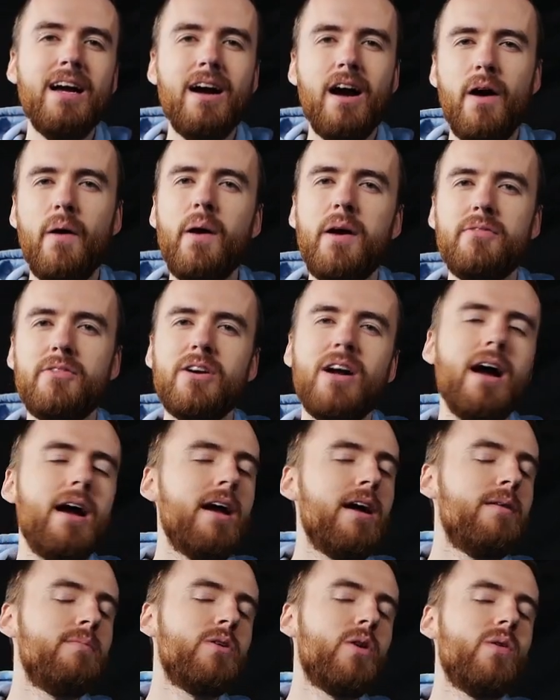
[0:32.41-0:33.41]
However, I
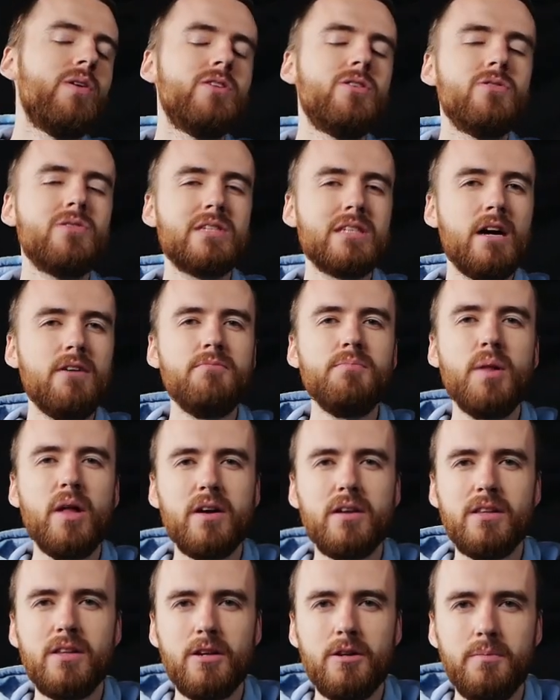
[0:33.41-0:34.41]
am going to
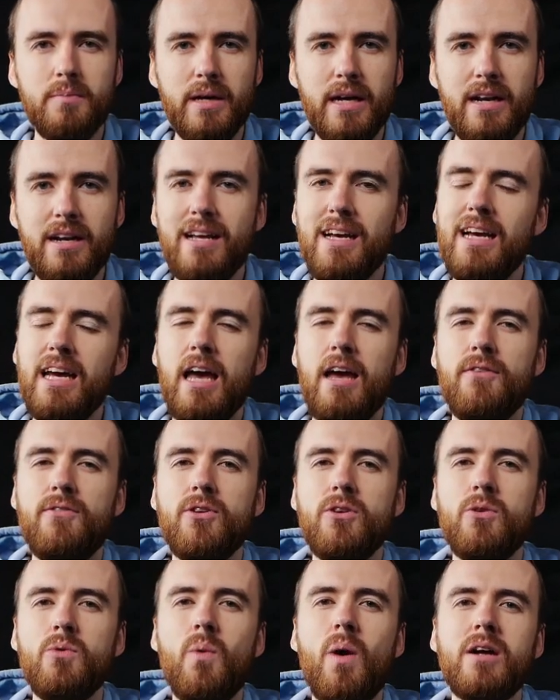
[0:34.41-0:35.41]
self-plug a little bit. If
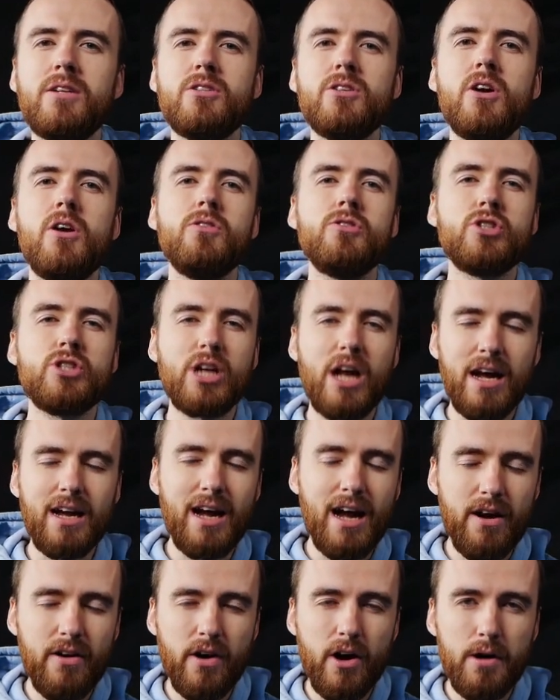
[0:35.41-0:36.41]
you want to go check
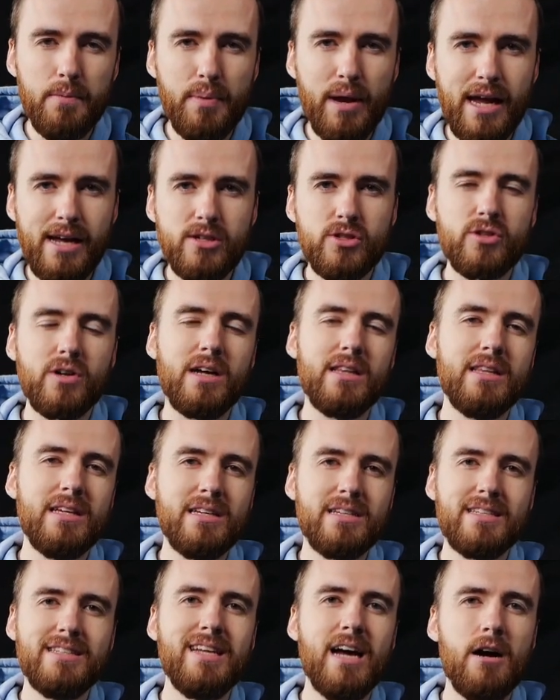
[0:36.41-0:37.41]
out our Patreon
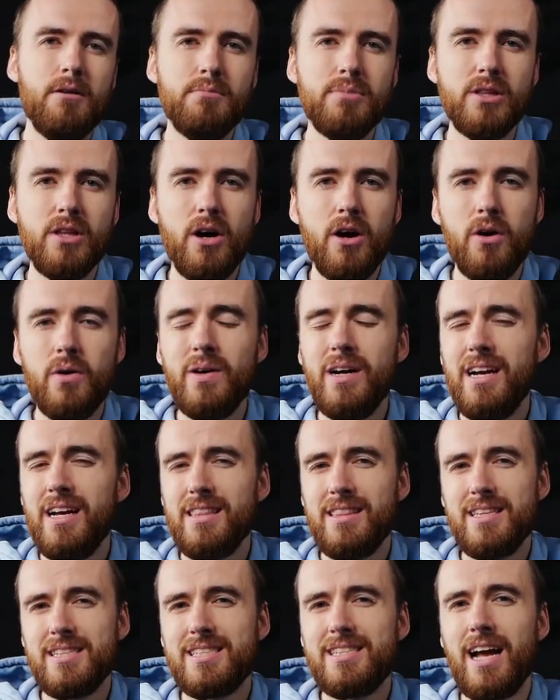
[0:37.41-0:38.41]
linked down below,
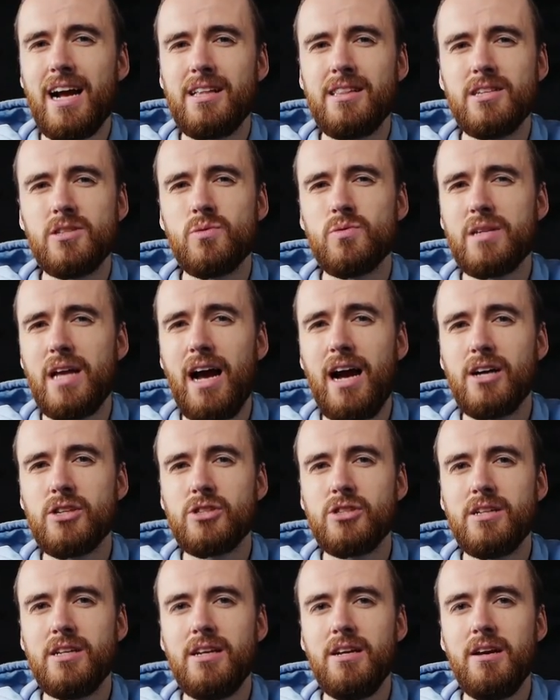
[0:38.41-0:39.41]
this deck list was
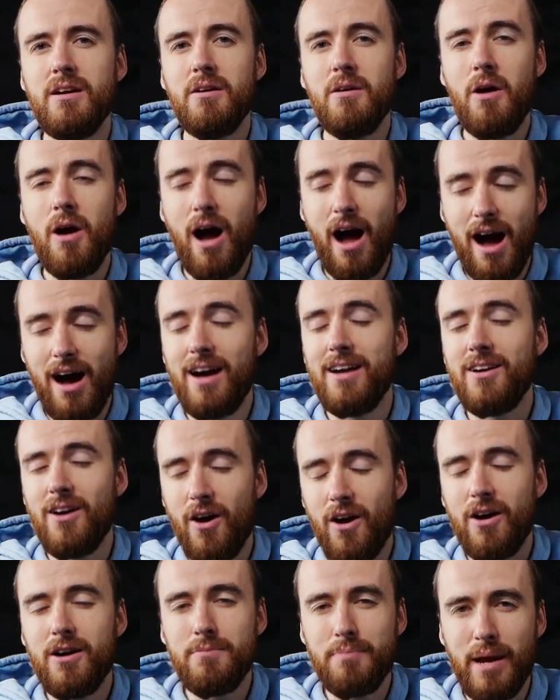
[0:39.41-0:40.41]
actually on
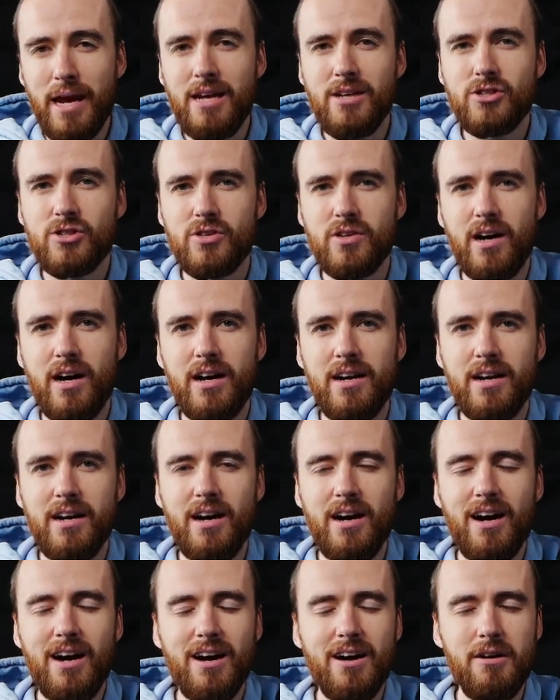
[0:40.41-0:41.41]
our Patreon
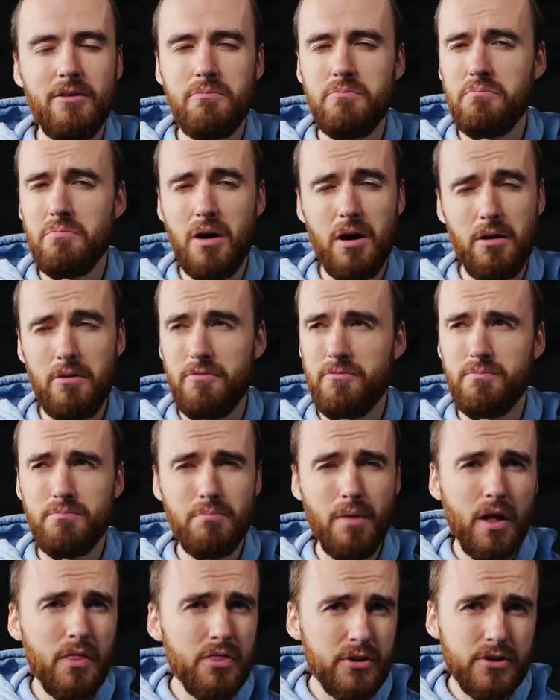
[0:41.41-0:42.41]
a
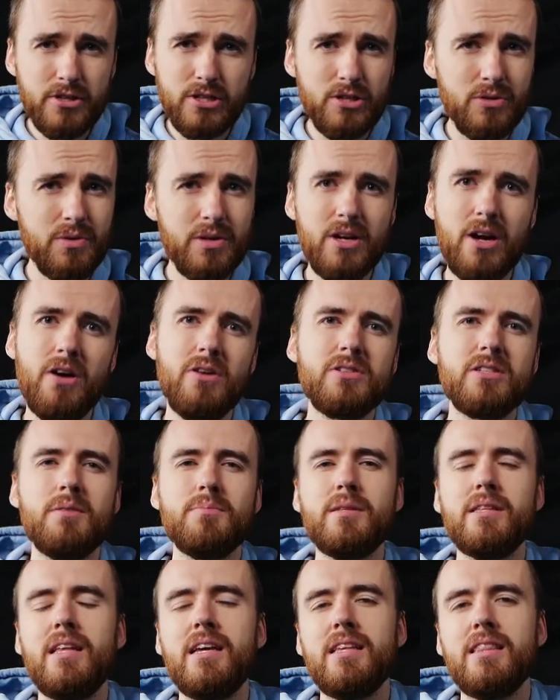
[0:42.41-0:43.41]
month or 2 ago,
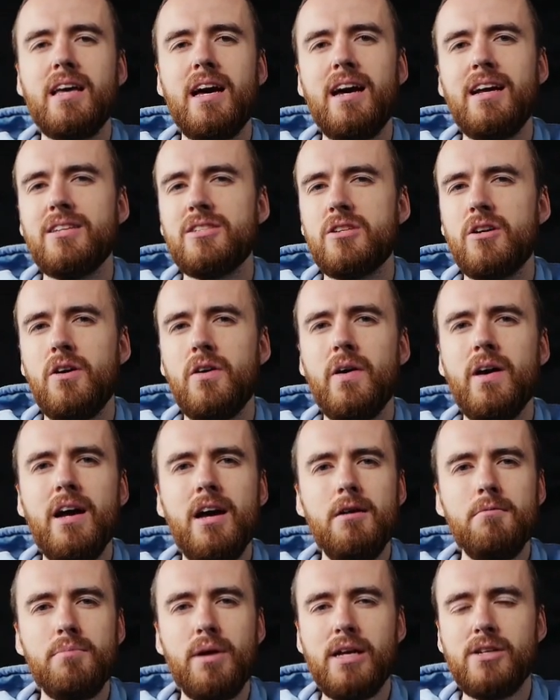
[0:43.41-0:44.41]
something like that. So
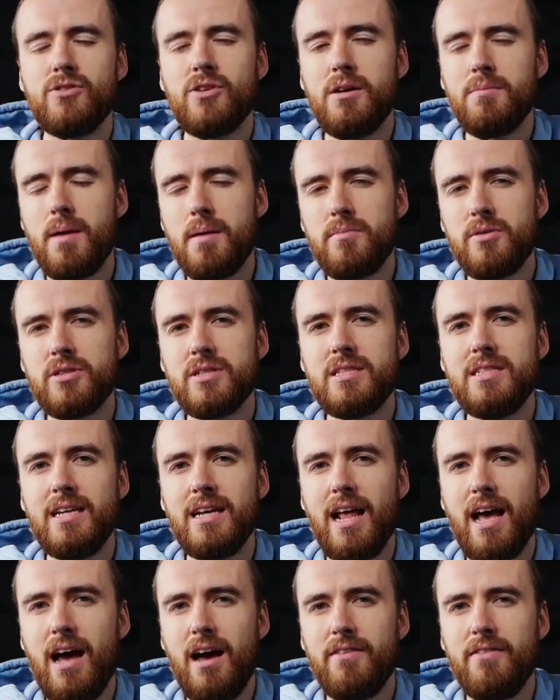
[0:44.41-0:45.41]
Patreon members
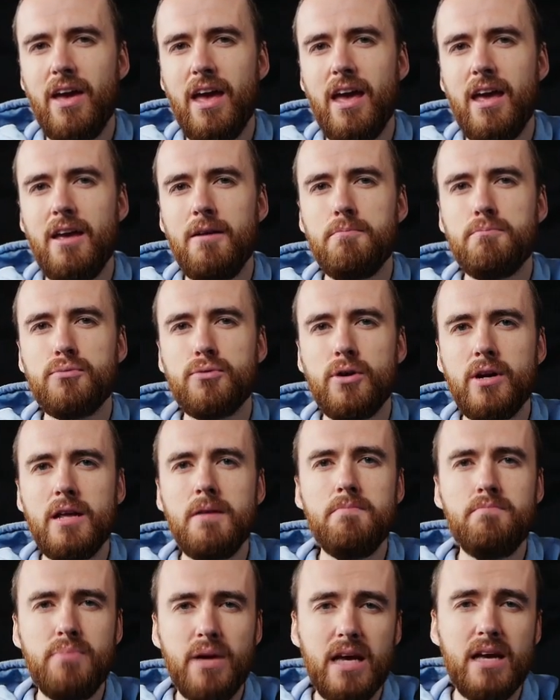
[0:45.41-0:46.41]
did have a pretty
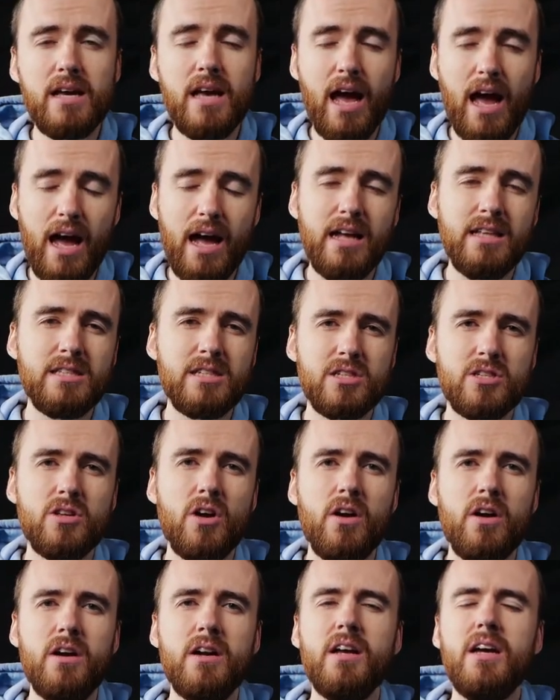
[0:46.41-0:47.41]
big head
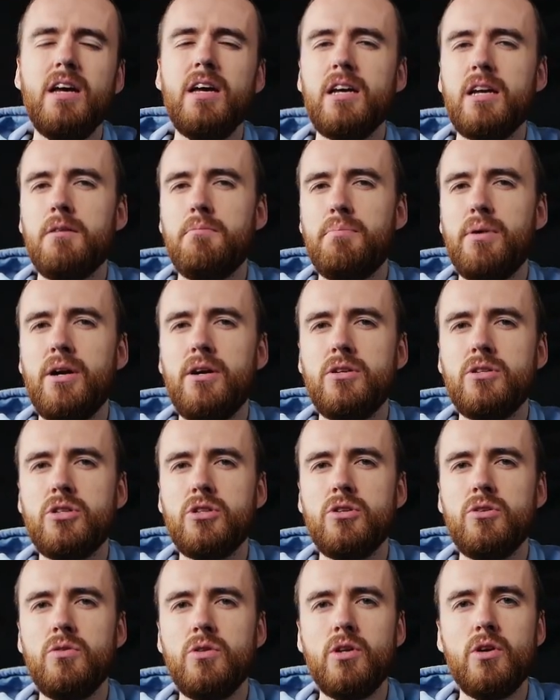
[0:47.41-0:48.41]
start compared
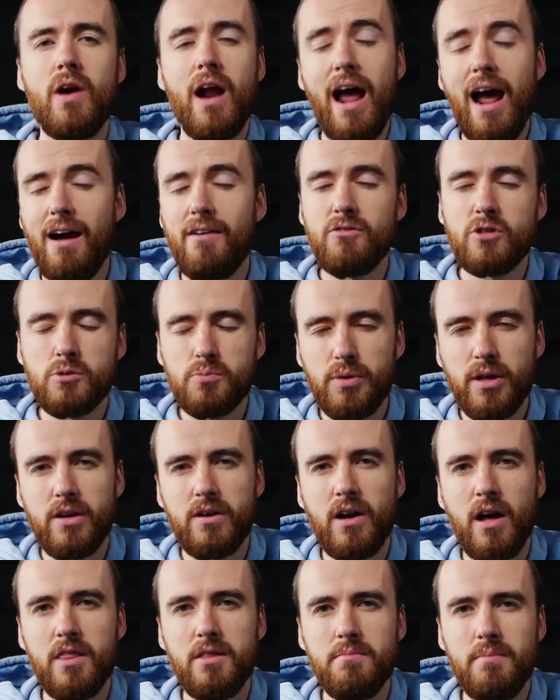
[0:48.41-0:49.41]
to your average
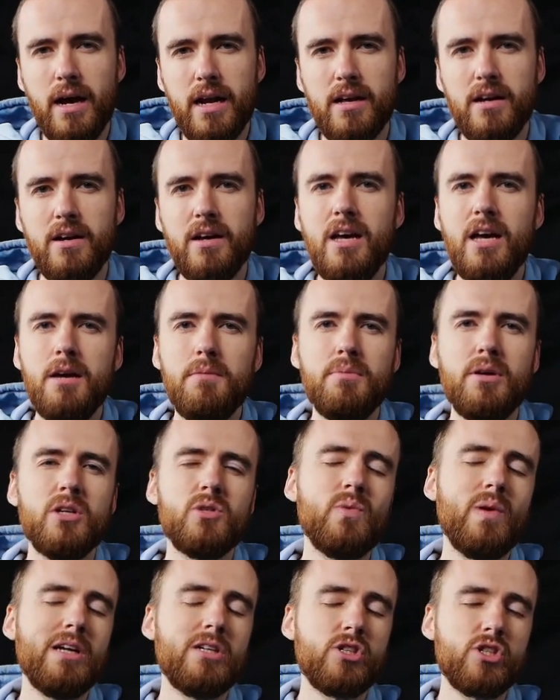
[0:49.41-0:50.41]
player on the meta
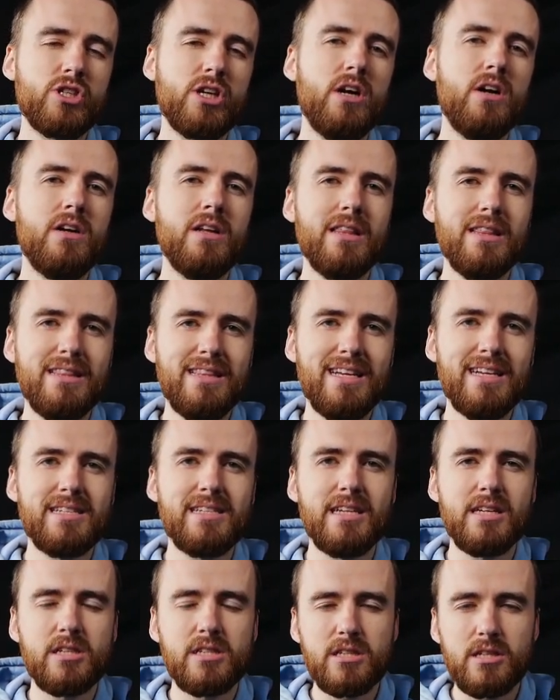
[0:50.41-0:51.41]
because we had shared
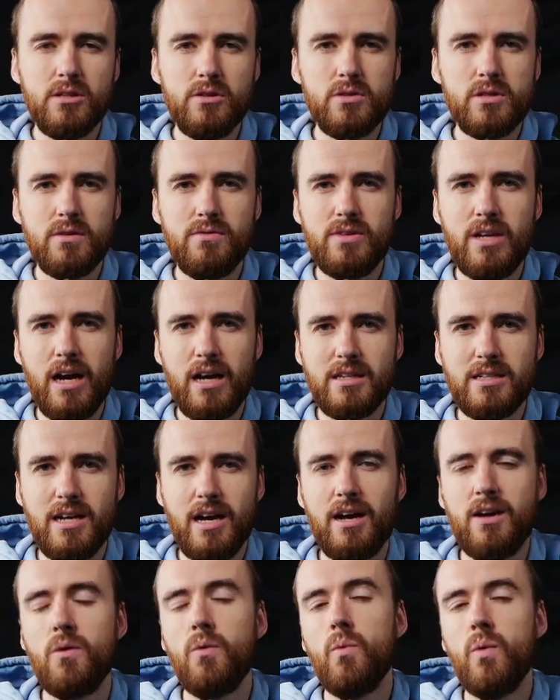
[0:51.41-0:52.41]
this exclusive deck
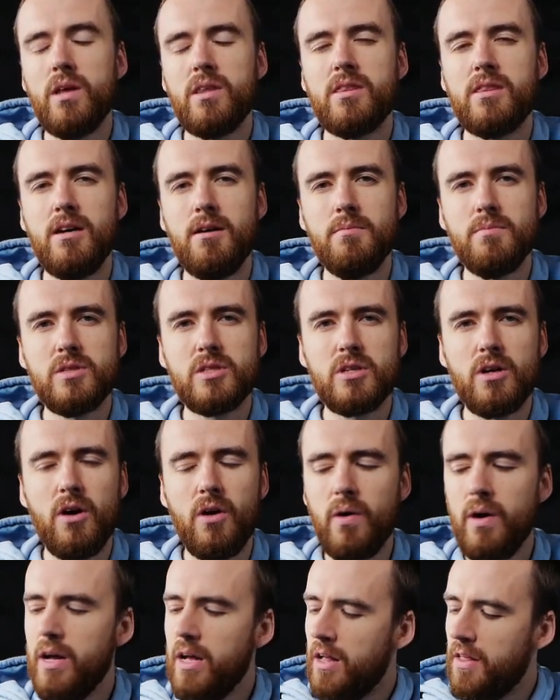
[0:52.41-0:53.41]
tech with them.
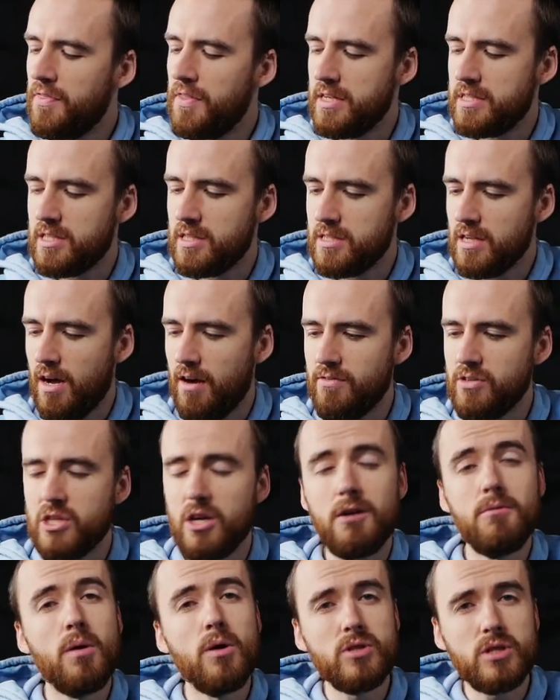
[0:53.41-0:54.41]
So this is
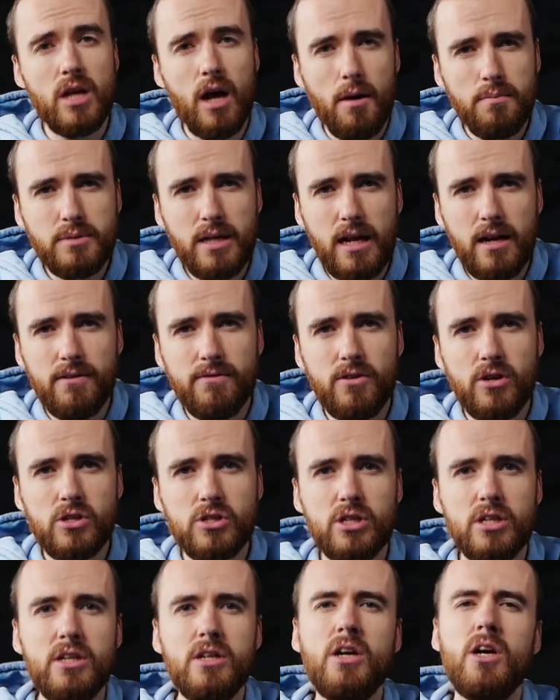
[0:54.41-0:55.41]
obviously our most updated
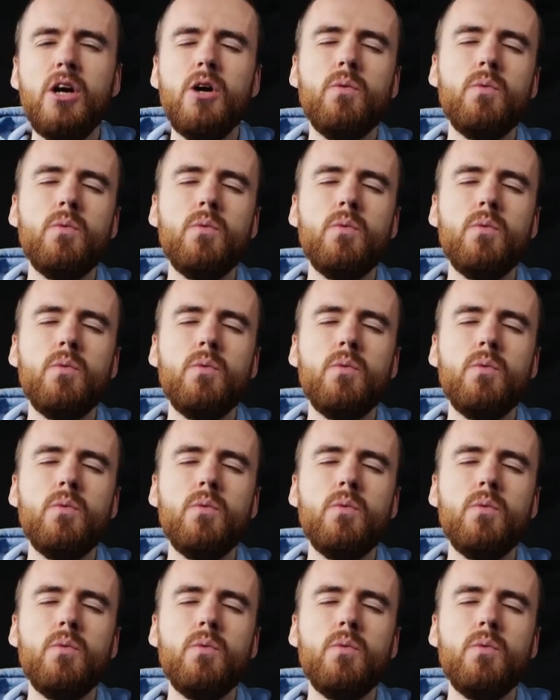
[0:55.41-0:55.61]
version.